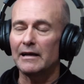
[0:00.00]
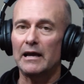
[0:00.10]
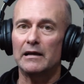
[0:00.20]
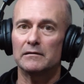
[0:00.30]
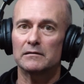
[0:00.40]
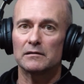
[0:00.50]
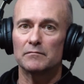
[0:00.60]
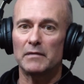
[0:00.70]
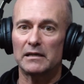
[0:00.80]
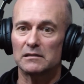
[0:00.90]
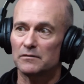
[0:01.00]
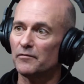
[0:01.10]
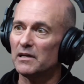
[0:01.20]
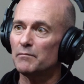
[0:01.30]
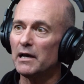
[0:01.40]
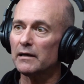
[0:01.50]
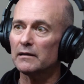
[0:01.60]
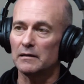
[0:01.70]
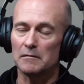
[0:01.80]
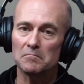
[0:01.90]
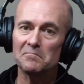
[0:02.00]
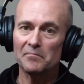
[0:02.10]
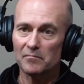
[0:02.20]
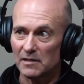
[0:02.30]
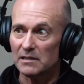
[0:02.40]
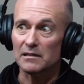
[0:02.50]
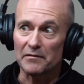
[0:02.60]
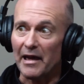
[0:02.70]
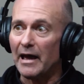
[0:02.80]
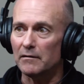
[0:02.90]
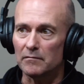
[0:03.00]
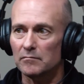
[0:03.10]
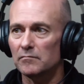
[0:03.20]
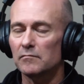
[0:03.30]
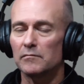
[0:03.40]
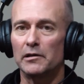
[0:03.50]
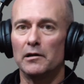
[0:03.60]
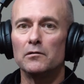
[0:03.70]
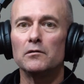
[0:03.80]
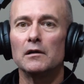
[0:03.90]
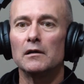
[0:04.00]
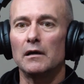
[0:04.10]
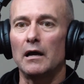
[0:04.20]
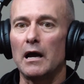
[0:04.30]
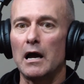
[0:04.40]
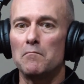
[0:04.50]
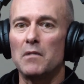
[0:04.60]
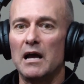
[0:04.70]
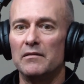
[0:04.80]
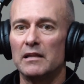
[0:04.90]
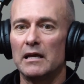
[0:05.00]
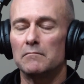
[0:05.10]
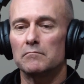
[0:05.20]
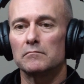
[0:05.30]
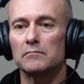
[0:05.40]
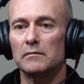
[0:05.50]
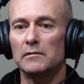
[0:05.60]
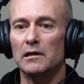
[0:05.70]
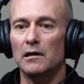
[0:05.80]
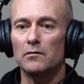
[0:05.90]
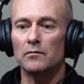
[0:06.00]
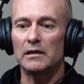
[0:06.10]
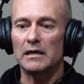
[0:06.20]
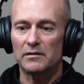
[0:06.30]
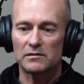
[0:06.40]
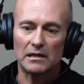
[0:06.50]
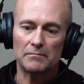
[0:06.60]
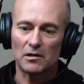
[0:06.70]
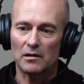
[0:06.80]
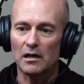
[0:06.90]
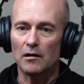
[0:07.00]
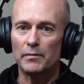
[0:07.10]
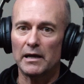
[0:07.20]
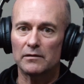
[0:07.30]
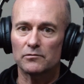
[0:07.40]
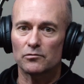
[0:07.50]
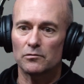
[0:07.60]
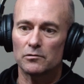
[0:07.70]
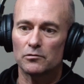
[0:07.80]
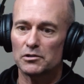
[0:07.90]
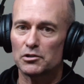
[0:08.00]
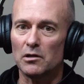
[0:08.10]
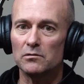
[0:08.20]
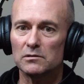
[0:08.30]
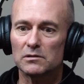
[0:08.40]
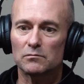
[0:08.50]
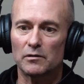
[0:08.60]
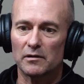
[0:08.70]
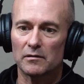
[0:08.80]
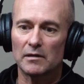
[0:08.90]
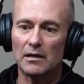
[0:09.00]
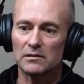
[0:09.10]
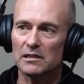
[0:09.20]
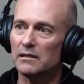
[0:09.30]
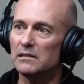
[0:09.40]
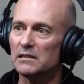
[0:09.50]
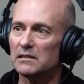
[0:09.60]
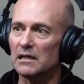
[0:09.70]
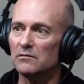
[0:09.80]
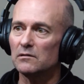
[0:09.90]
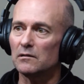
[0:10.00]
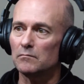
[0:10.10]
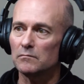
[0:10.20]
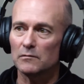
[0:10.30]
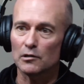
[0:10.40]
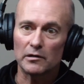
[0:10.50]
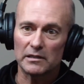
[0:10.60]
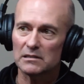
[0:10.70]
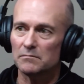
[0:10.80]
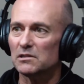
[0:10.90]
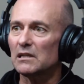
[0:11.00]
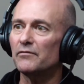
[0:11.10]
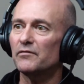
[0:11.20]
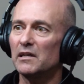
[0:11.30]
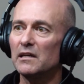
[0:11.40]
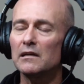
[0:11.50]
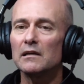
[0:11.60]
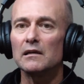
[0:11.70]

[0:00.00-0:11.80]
and Max's feedback and this and that, and and then another team that I help out through Chris Jones with a Kawasaki 600. I'm learning some stuff there.